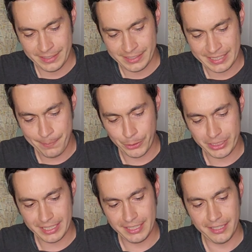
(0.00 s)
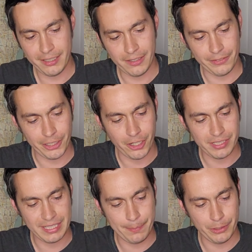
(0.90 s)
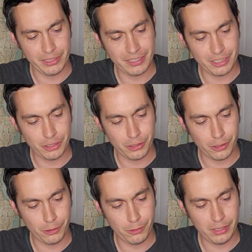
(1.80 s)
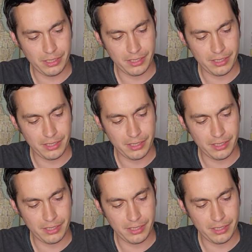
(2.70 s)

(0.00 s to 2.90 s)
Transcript: samples in here if there are samples, so